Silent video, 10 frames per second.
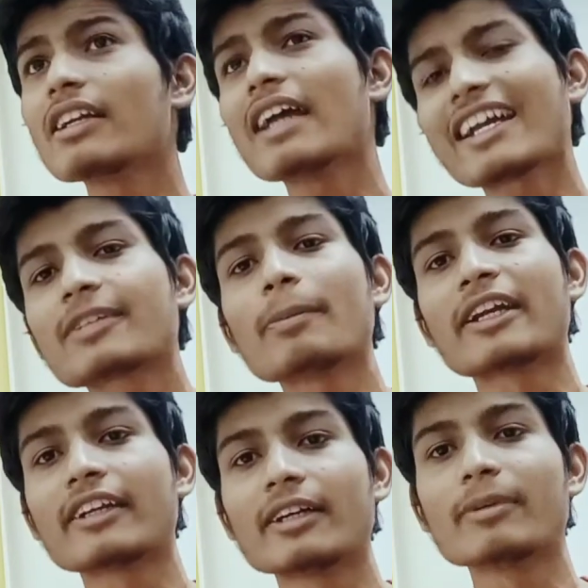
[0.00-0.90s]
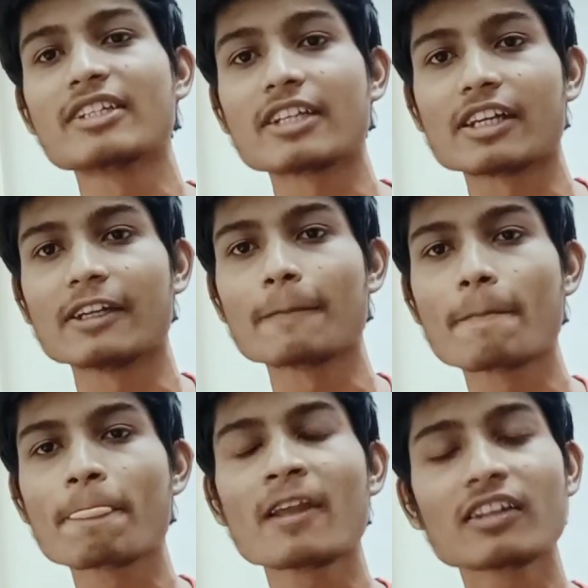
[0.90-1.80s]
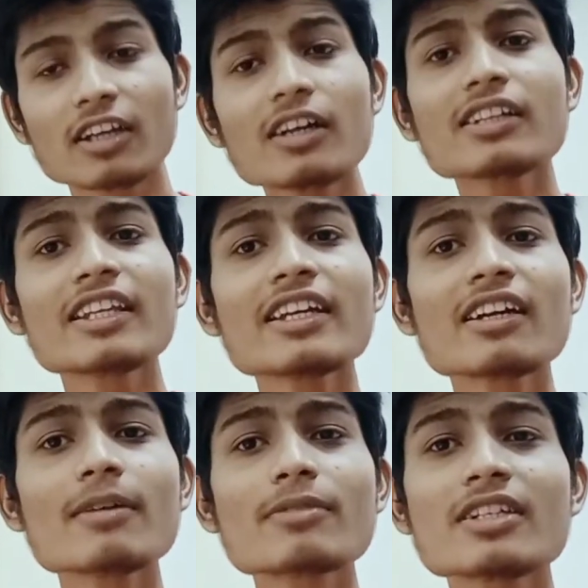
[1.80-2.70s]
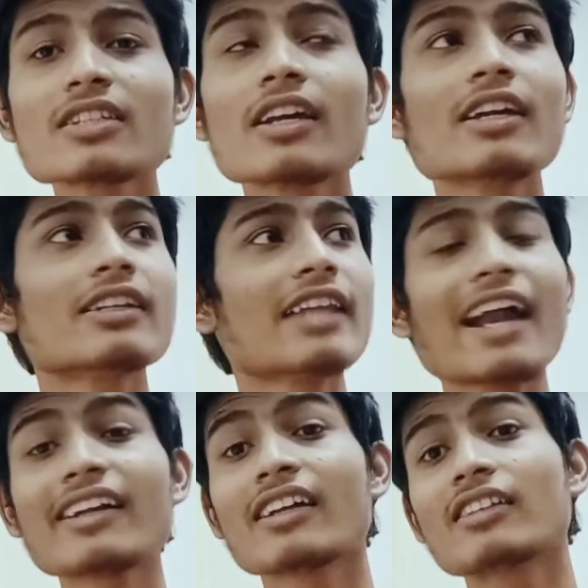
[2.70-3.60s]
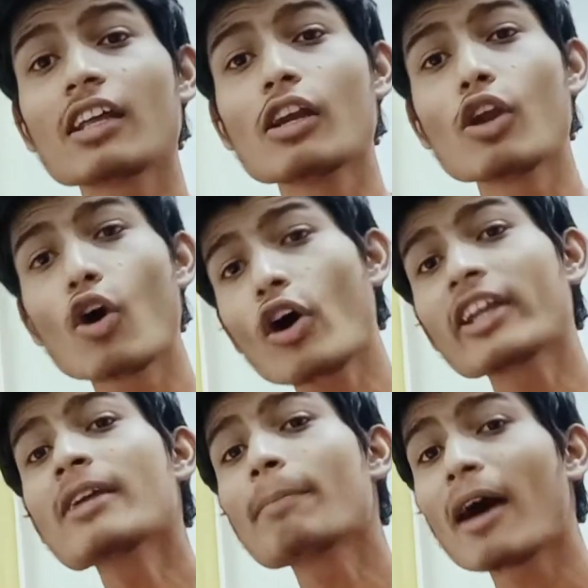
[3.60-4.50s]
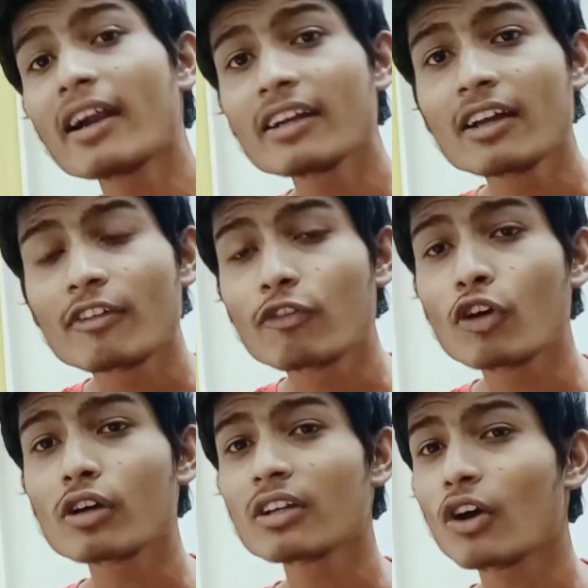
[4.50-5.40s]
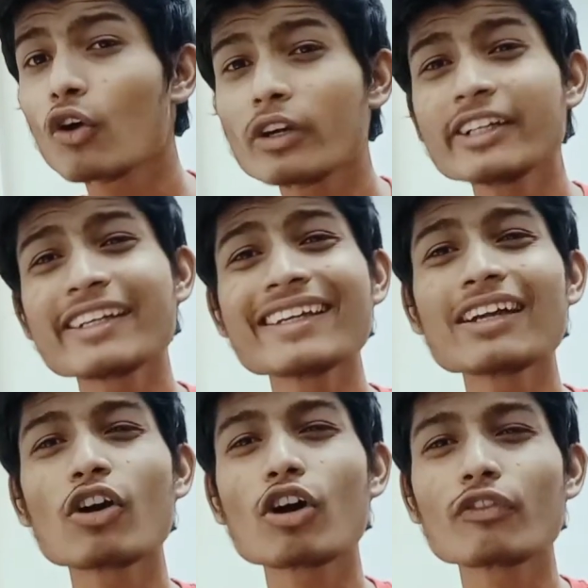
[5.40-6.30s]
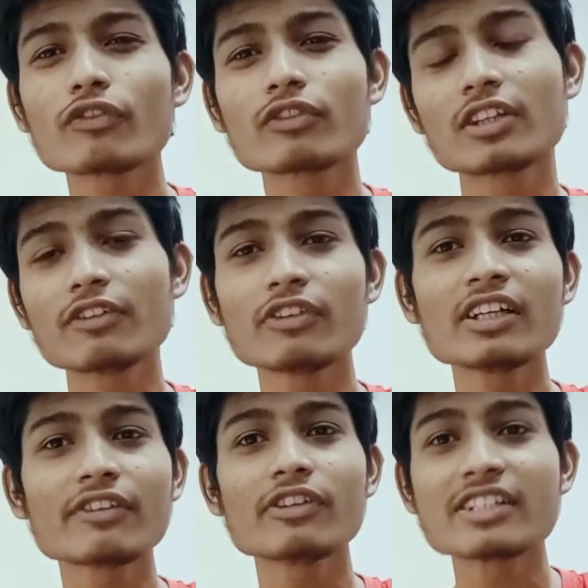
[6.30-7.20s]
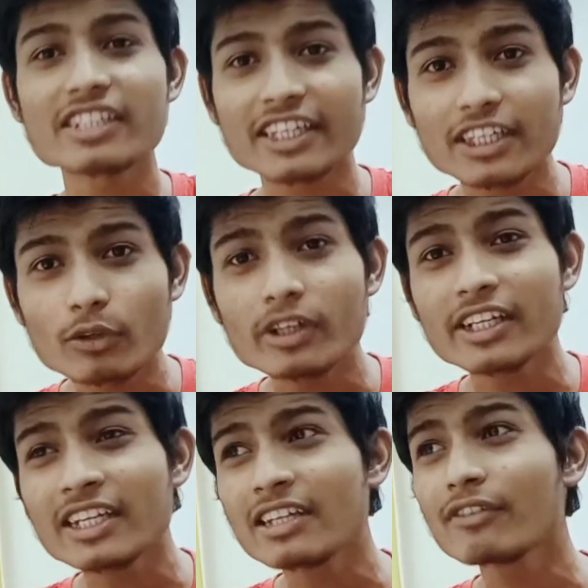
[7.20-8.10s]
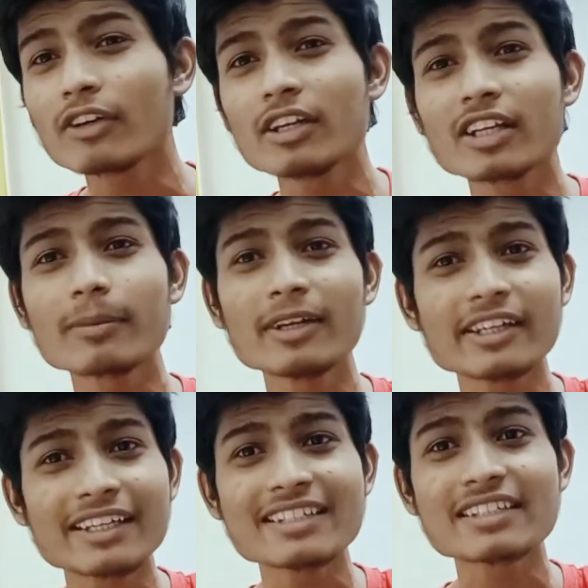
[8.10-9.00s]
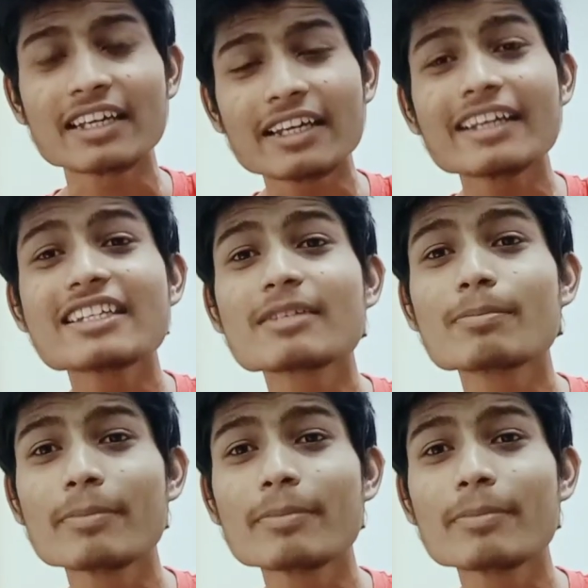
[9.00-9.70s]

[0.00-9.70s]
expected. Basically, third thing comes is that the logging part for auditing of different security vulnerabilities is